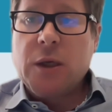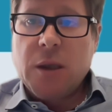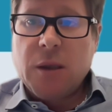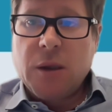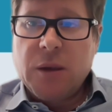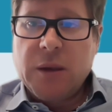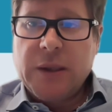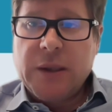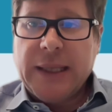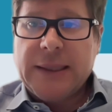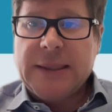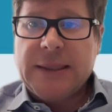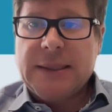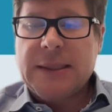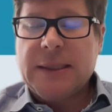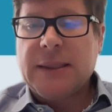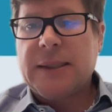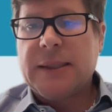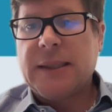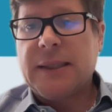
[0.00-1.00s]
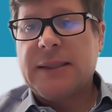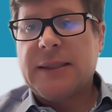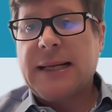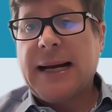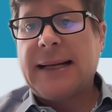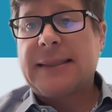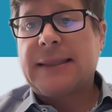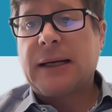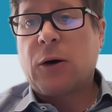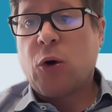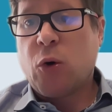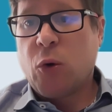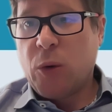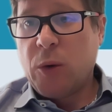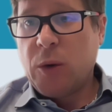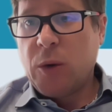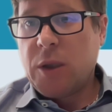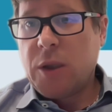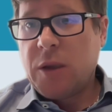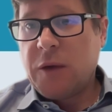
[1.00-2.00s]
know that the data
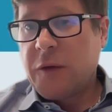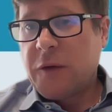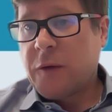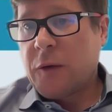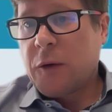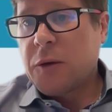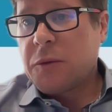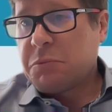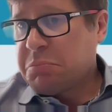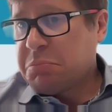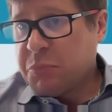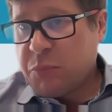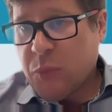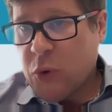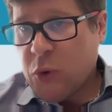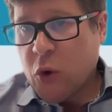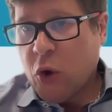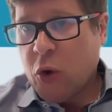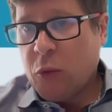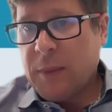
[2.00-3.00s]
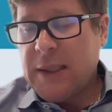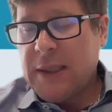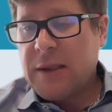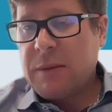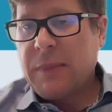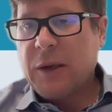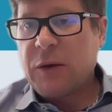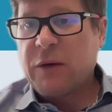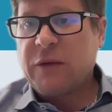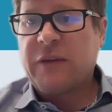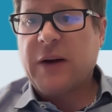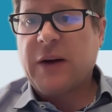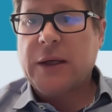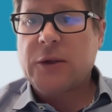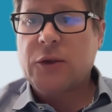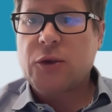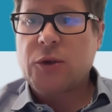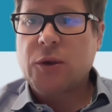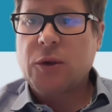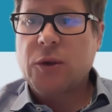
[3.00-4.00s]
holder, so normally the
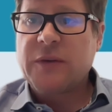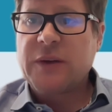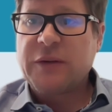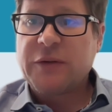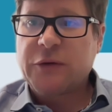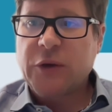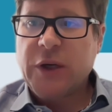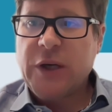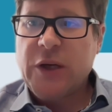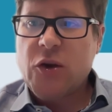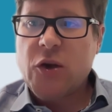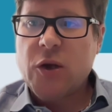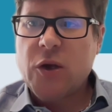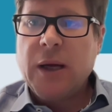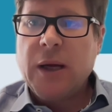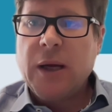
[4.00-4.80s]
manufacturer of the fridge,